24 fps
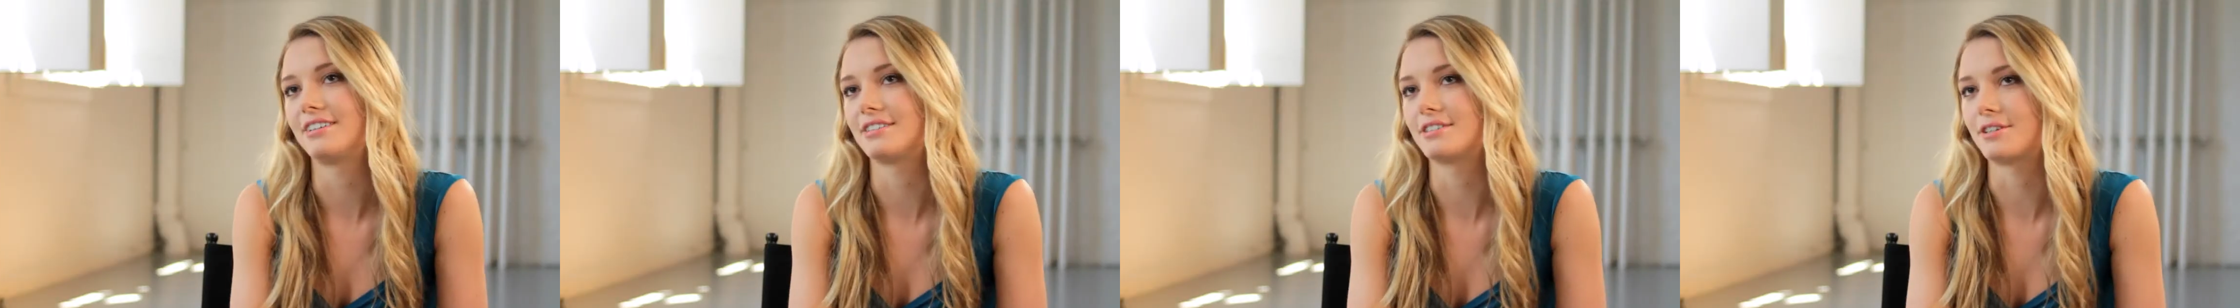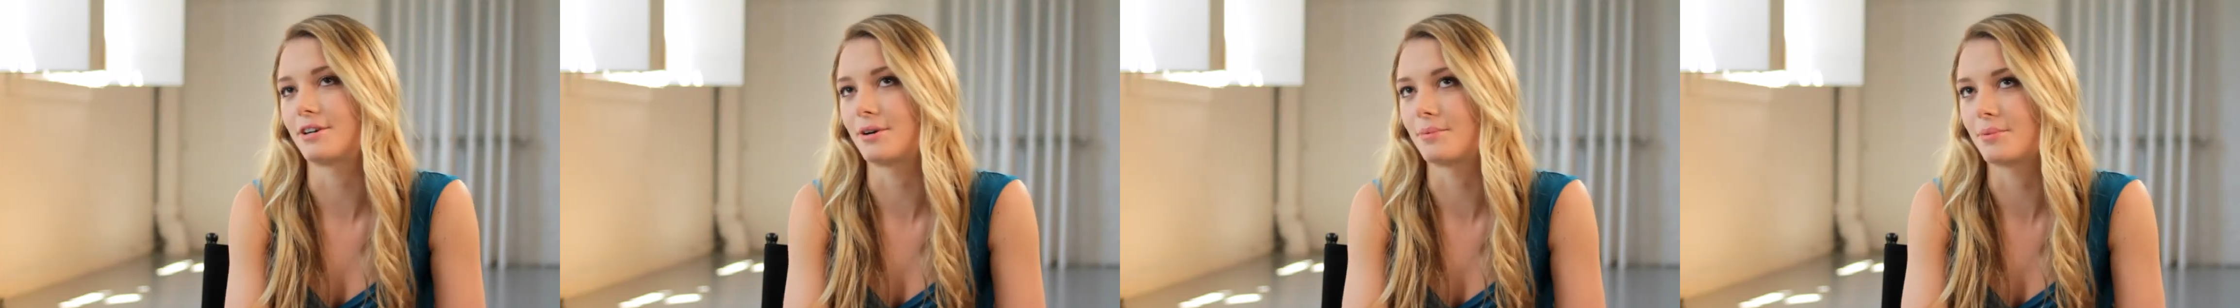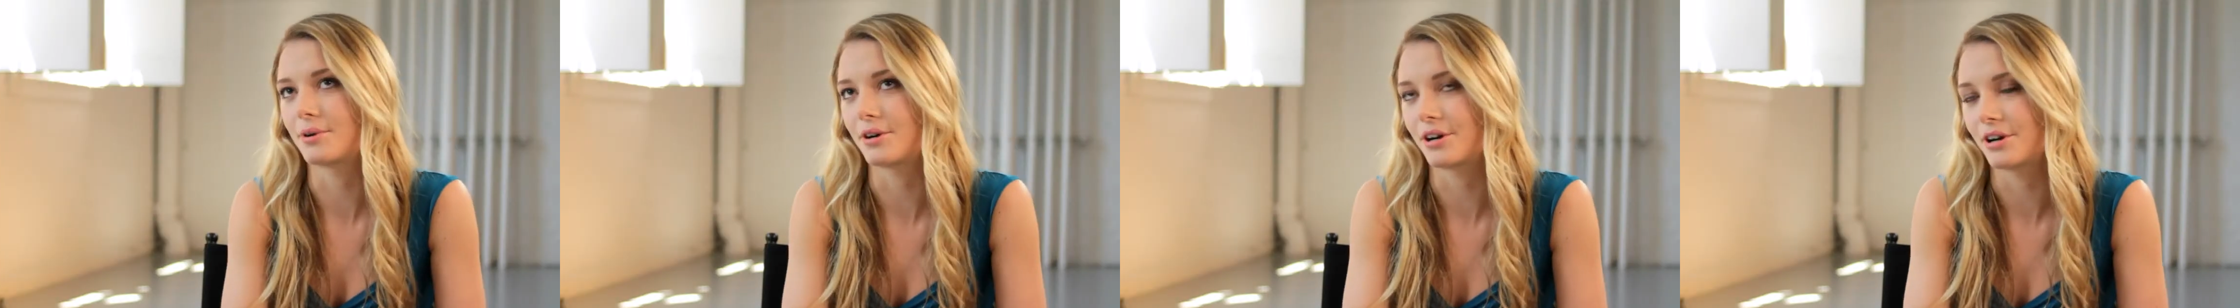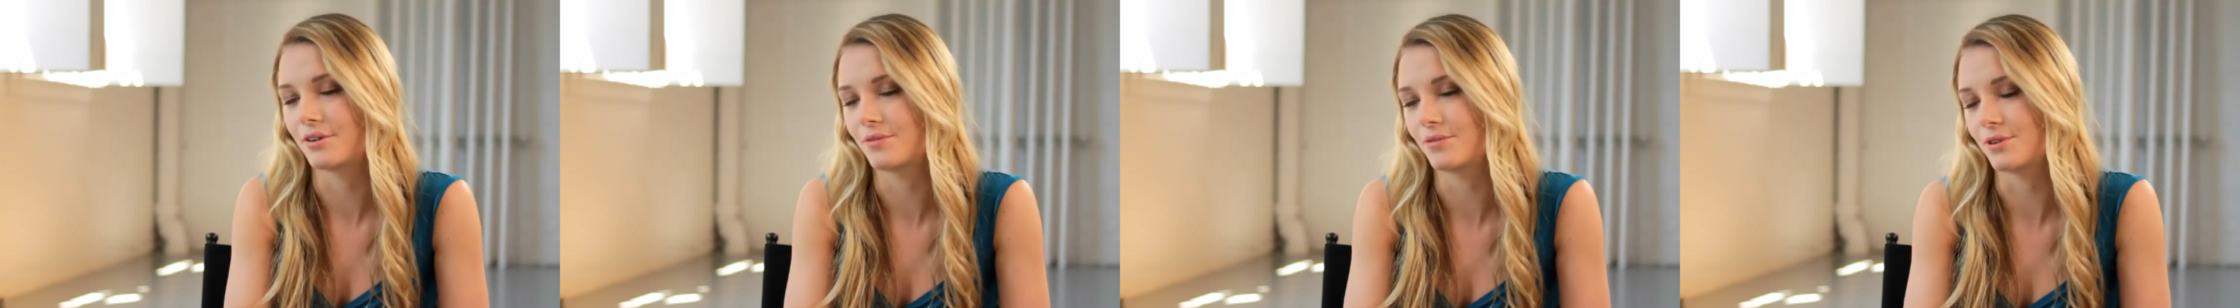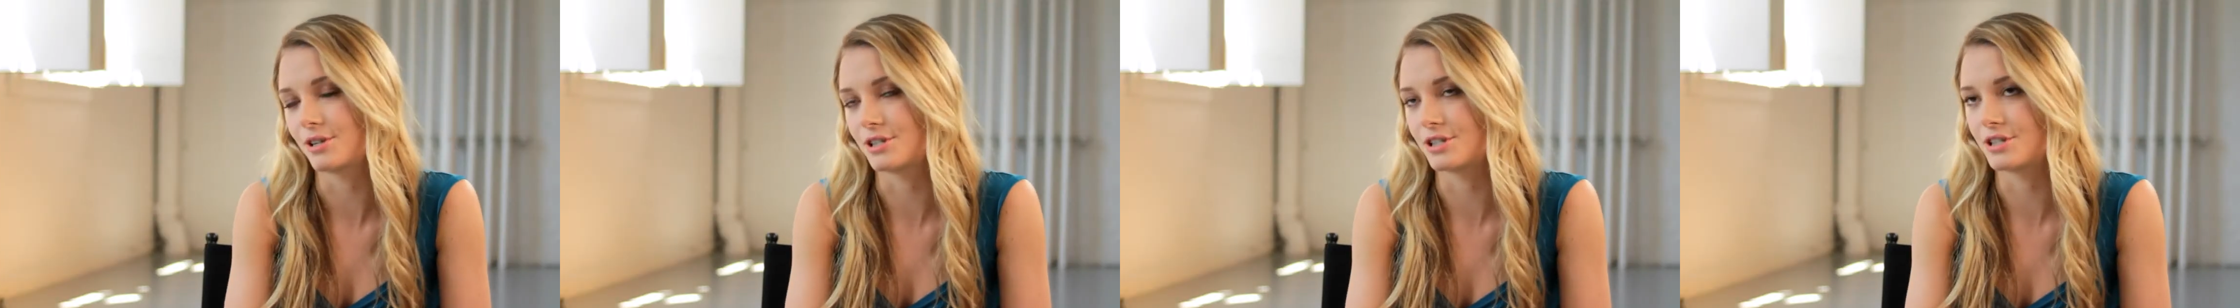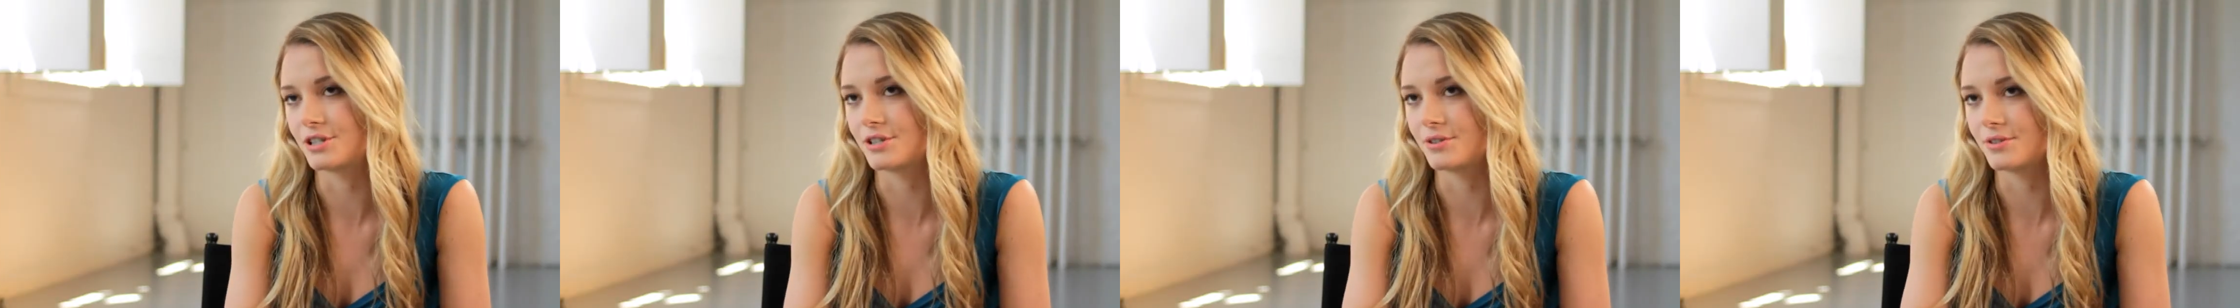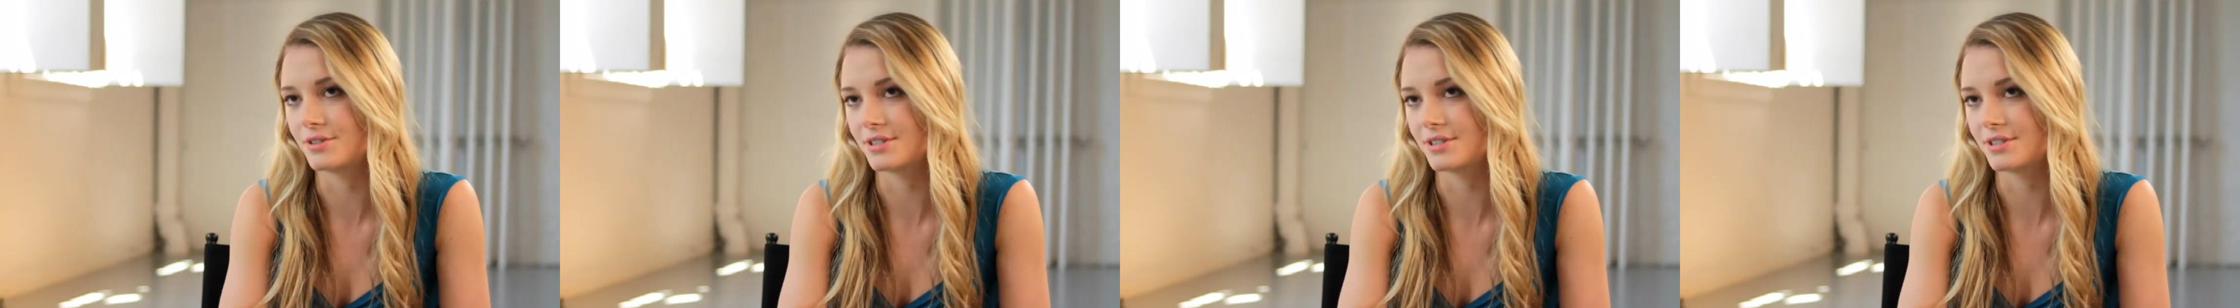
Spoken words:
the summer program for 2